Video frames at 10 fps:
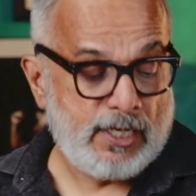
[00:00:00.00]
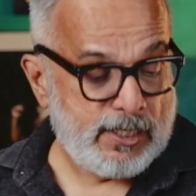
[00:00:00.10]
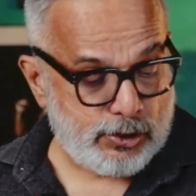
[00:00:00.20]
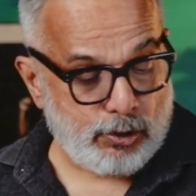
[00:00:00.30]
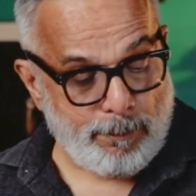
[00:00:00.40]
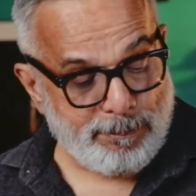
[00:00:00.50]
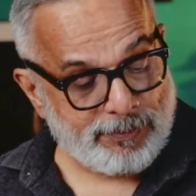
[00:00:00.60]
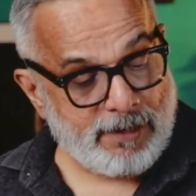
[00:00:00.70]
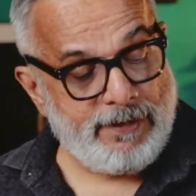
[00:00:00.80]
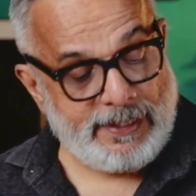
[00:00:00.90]
So
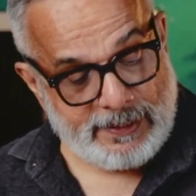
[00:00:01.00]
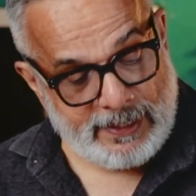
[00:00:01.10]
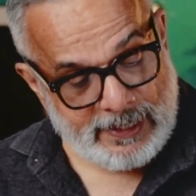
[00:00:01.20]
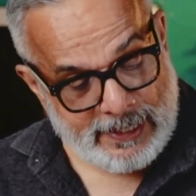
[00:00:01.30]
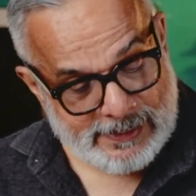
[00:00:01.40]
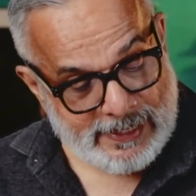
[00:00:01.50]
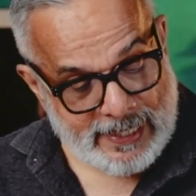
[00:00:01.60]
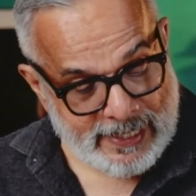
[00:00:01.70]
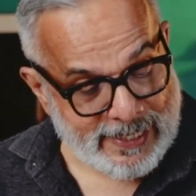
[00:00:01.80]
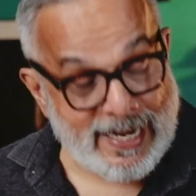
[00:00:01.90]
with let's say
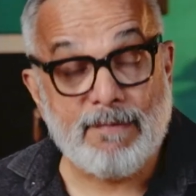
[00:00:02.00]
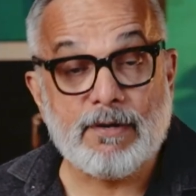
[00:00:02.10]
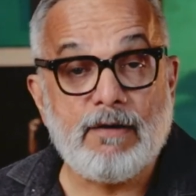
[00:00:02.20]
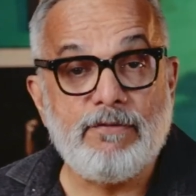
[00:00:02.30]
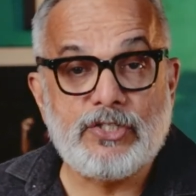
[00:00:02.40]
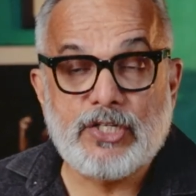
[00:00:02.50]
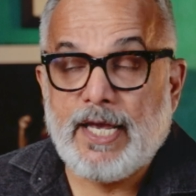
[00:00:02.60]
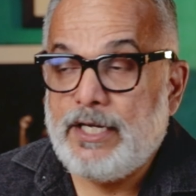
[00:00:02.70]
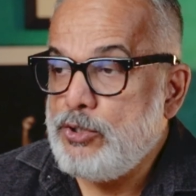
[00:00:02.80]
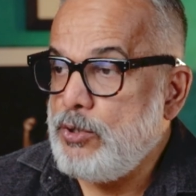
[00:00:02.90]
a camera which
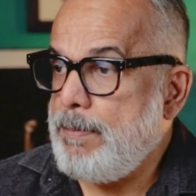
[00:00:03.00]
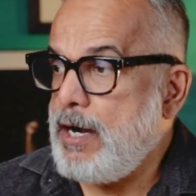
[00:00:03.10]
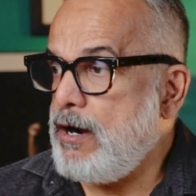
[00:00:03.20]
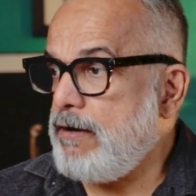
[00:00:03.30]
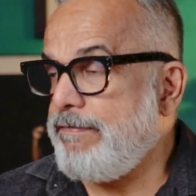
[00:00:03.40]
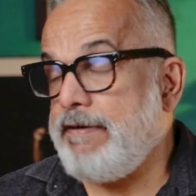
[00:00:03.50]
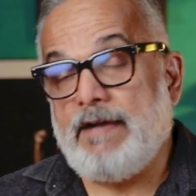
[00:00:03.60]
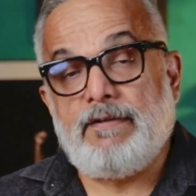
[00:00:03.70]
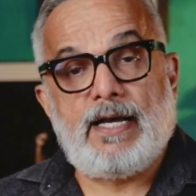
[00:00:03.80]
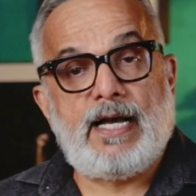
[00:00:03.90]
can do about
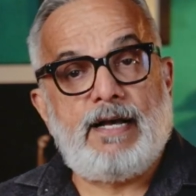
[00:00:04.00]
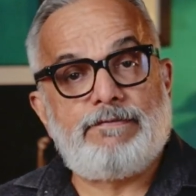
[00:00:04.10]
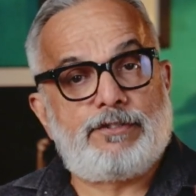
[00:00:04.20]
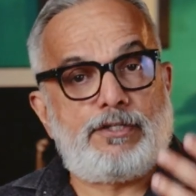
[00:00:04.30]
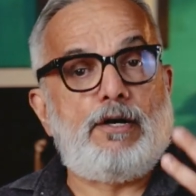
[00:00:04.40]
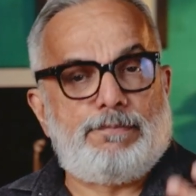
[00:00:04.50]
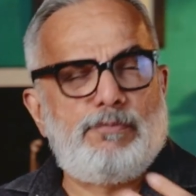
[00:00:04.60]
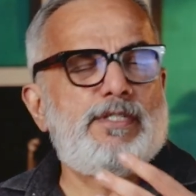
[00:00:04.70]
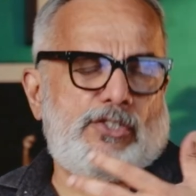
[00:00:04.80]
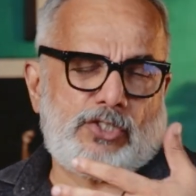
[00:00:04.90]
5.5 stops,
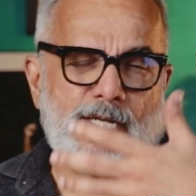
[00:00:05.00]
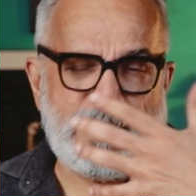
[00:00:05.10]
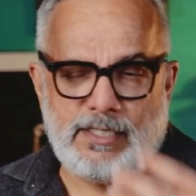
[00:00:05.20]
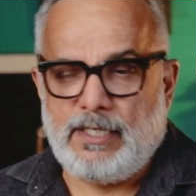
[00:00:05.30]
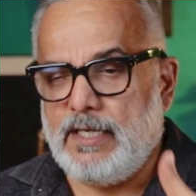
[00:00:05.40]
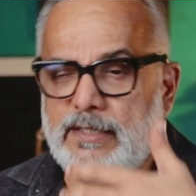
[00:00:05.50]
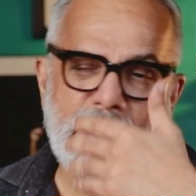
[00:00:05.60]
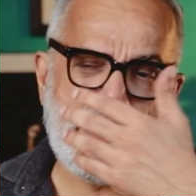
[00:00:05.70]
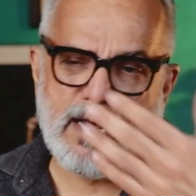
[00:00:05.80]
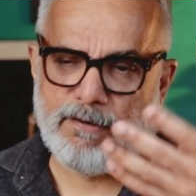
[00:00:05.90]
which is standard, the
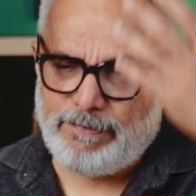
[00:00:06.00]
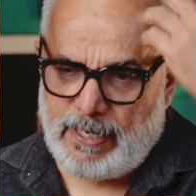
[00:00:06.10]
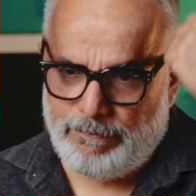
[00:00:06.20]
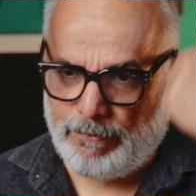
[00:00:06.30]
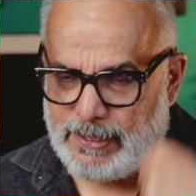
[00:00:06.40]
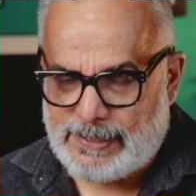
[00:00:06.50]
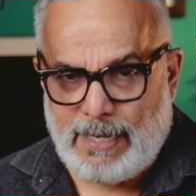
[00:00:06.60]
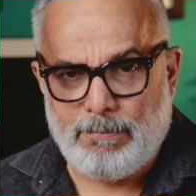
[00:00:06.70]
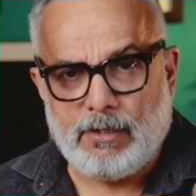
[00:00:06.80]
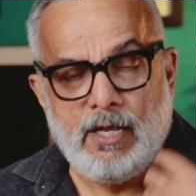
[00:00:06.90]
R5 for
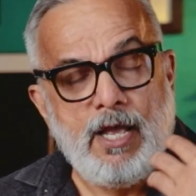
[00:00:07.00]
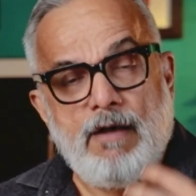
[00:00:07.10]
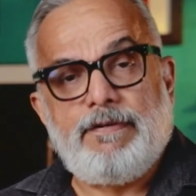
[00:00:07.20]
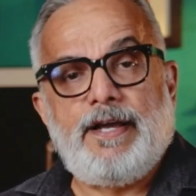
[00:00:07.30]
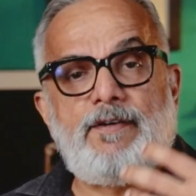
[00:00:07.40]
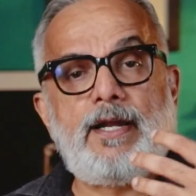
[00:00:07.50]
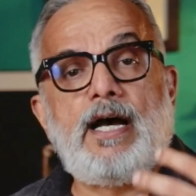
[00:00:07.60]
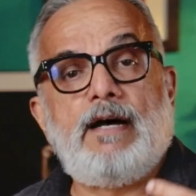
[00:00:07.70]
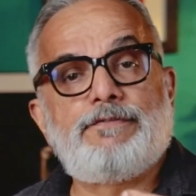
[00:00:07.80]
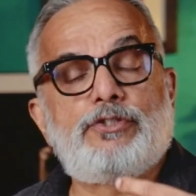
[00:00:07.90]
example,
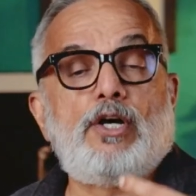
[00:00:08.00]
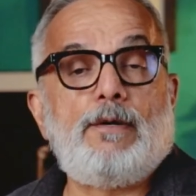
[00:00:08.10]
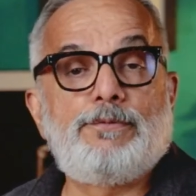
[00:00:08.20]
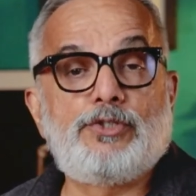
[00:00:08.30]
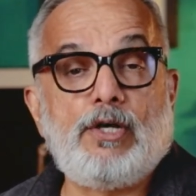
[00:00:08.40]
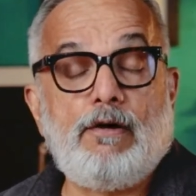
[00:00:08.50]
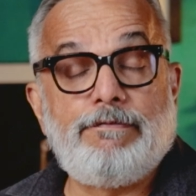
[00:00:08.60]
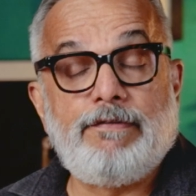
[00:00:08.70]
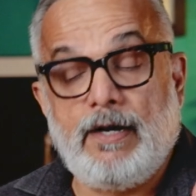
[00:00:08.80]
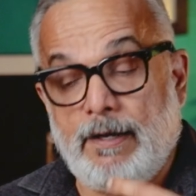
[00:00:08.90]
5.5 stops
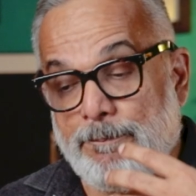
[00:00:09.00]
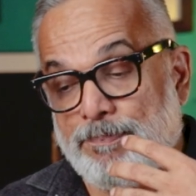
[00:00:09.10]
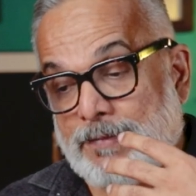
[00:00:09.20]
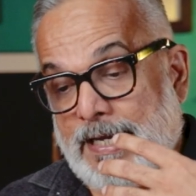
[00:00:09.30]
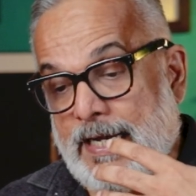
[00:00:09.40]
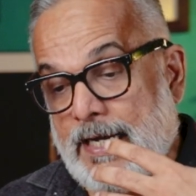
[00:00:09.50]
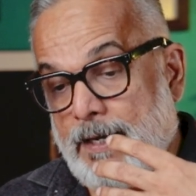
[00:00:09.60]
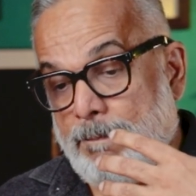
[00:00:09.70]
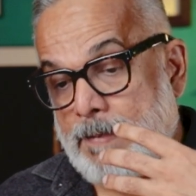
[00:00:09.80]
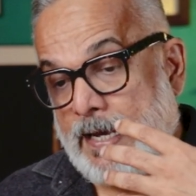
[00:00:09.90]
of
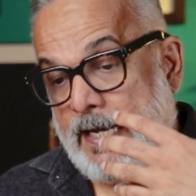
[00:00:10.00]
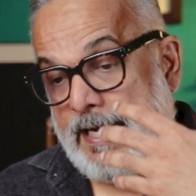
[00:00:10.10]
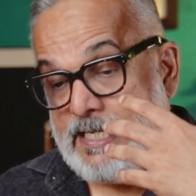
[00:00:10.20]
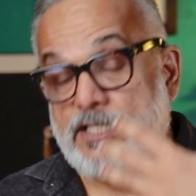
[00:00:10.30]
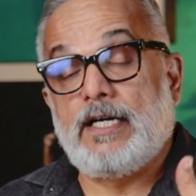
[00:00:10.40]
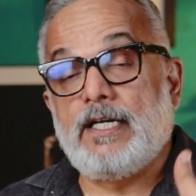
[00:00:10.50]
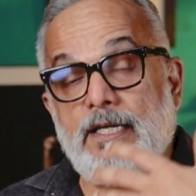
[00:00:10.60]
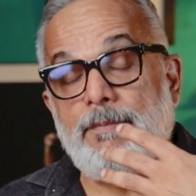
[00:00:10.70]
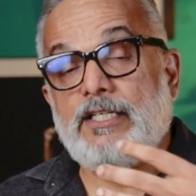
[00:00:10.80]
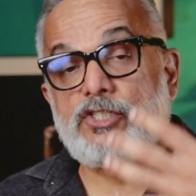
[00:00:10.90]
internal
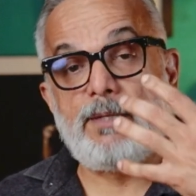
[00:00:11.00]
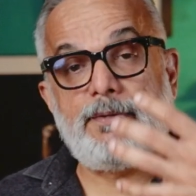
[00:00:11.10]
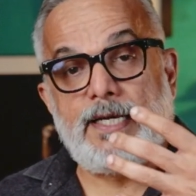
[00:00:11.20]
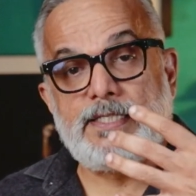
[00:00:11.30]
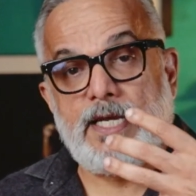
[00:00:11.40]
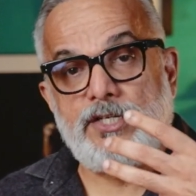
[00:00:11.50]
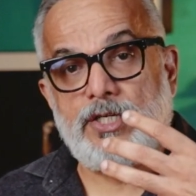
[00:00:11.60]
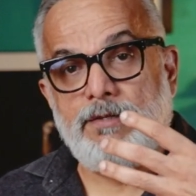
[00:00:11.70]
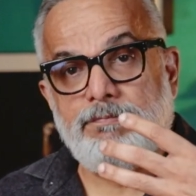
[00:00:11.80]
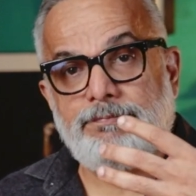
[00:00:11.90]
image
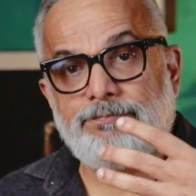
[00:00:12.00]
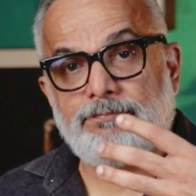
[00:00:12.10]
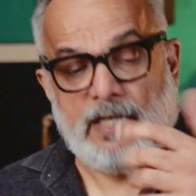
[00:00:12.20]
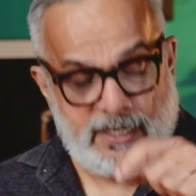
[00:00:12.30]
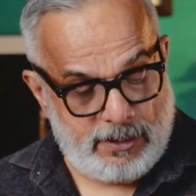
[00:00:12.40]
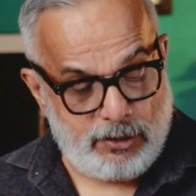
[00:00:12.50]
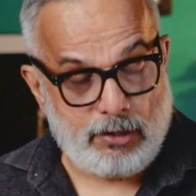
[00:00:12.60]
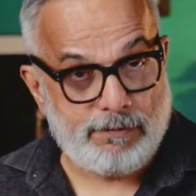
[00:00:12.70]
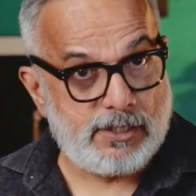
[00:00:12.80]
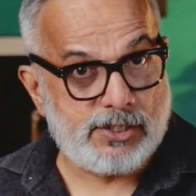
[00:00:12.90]
stabilization, not
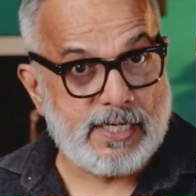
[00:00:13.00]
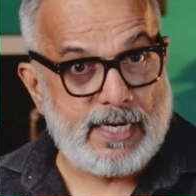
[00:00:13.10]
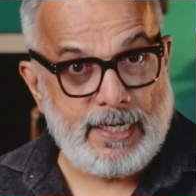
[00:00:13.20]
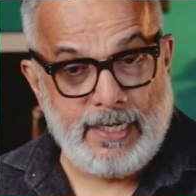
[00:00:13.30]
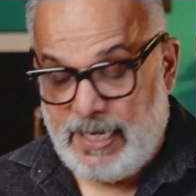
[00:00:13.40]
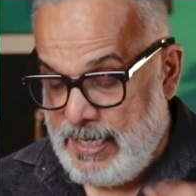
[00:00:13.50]
with this guy.